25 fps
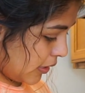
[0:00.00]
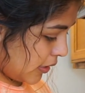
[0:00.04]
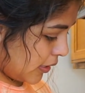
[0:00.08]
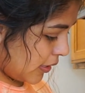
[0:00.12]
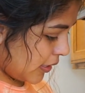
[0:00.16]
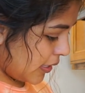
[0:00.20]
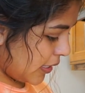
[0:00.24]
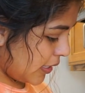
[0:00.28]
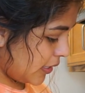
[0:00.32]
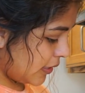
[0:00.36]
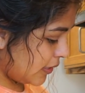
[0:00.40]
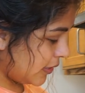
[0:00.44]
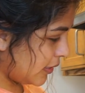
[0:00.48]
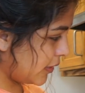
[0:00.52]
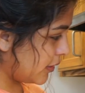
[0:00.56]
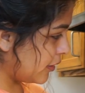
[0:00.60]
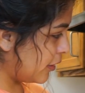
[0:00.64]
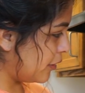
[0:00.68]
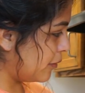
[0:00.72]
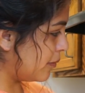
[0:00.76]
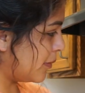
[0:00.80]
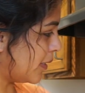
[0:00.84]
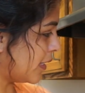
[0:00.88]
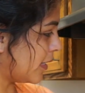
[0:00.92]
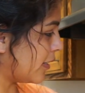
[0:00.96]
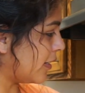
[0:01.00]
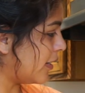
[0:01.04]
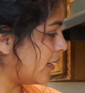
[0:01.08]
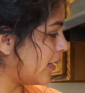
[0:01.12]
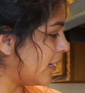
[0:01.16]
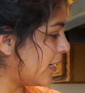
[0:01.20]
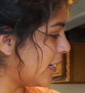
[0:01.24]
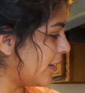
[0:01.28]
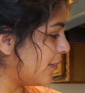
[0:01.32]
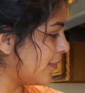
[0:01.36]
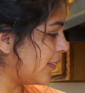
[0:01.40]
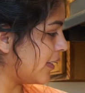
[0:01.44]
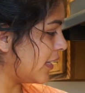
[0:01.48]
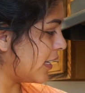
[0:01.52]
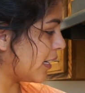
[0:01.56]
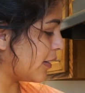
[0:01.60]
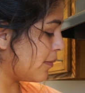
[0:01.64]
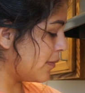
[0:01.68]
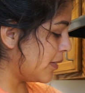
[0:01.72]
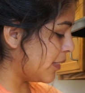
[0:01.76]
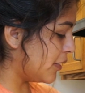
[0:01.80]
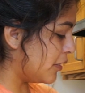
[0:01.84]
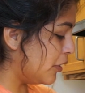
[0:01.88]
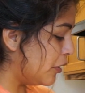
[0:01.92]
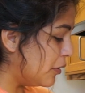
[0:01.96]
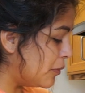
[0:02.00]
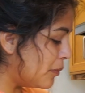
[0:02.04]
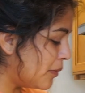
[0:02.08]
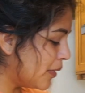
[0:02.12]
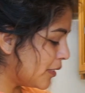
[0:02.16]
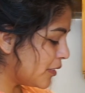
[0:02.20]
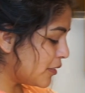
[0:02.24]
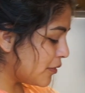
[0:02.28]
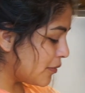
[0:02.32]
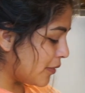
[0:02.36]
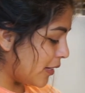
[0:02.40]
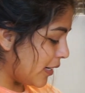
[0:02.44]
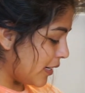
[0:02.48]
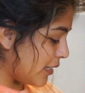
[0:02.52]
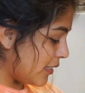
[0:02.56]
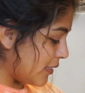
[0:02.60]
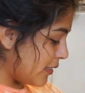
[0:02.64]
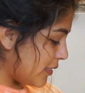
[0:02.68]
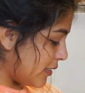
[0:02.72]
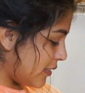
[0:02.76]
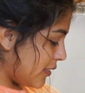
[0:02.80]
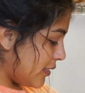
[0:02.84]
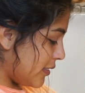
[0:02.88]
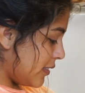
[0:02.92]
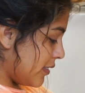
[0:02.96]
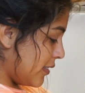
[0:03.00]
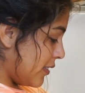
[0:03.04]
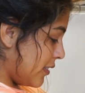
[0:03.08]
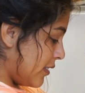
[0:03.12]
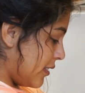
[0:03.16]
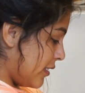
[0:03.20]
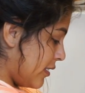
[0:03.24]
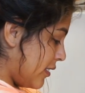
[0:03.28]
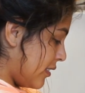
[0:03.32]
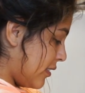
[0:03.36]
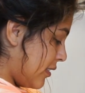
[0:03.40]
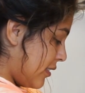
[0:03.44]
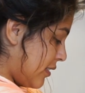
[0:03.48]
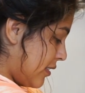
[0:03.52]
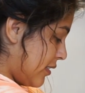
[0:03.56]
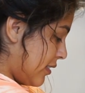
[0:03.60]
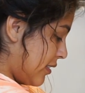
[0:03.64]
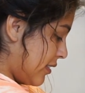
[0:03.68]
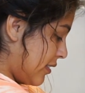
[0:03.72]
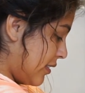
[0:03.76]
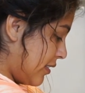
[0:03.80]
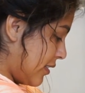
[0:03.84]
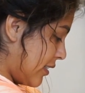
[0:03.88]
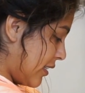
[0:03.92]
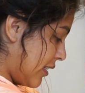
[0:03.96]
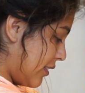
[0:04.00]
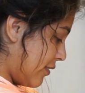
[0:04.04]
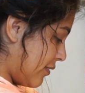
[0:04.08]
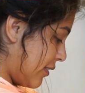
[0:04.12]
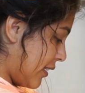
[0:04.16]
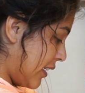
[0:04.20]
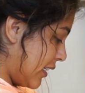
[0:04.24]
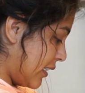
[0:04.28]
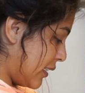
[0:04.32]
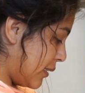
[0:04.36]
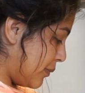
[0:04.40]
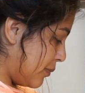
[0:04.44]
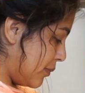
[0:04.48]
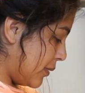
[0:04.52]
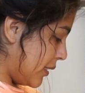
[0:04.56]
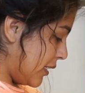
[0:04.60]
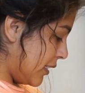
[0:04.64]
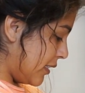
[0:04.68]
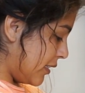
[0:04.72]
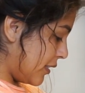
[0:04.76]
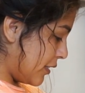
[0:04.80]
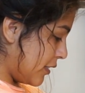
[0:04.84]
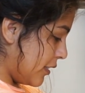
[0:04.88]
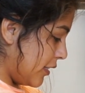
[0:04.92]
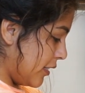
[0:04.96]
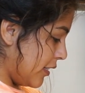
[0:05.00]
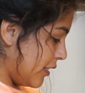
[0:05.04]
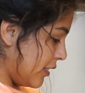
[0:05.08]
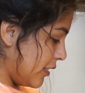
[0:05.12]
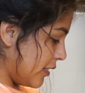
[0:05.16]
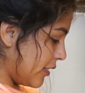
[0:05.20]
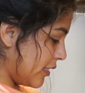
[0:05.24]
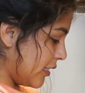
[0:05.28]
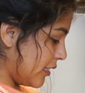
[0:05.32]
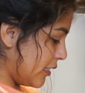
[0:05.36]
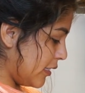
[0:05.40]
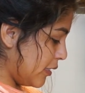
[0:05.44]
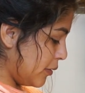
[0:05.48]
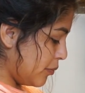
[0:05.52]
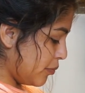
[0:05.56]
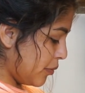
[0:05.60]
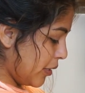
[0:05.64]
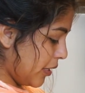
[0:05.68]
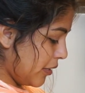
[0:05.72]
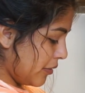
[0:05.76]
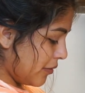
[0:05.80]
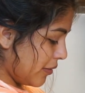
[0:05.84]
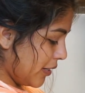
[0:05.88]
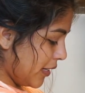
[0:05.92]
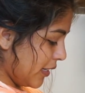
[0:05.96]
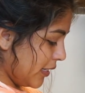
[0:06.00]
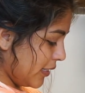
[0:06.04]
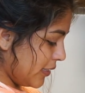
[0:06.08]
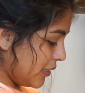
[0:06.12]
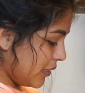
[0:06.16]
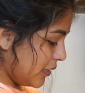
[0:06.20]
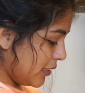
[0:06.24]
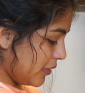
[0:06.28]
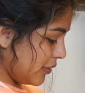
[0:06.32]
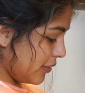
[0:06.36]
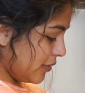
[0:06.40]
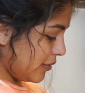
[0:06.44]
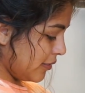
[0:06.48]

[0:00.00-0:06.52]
Yes. Oh my god, I feel like I made too much rice. Okay, rice, please cook. This is brown rice.